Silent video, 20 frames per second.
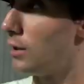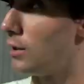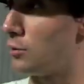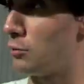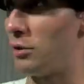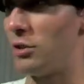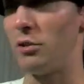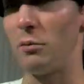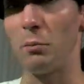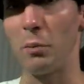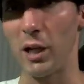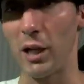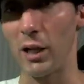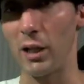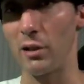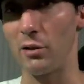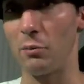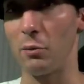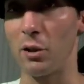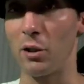The reason
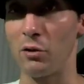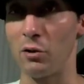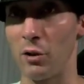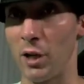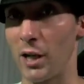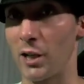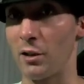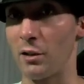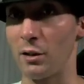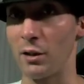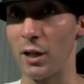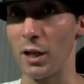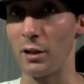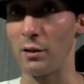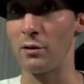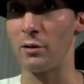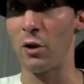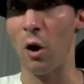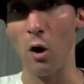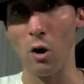being is because you're not going to
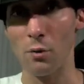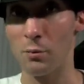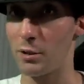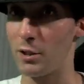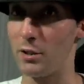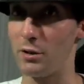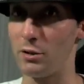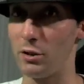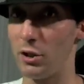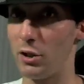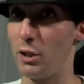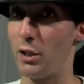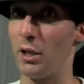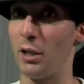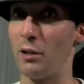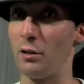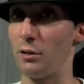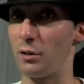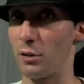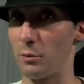get garbage
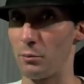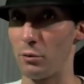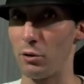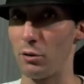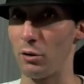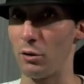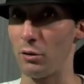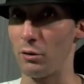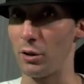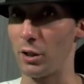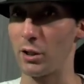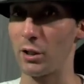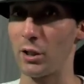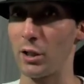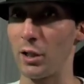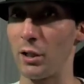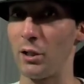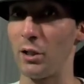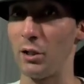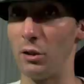in the computer. You're not
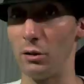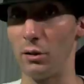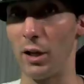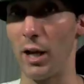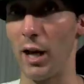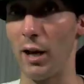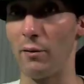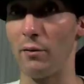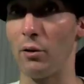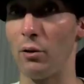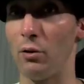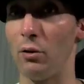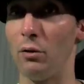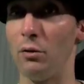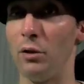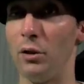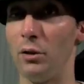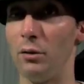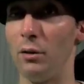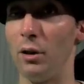going to get a
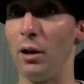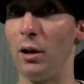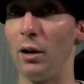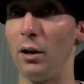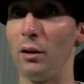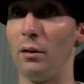1.5 year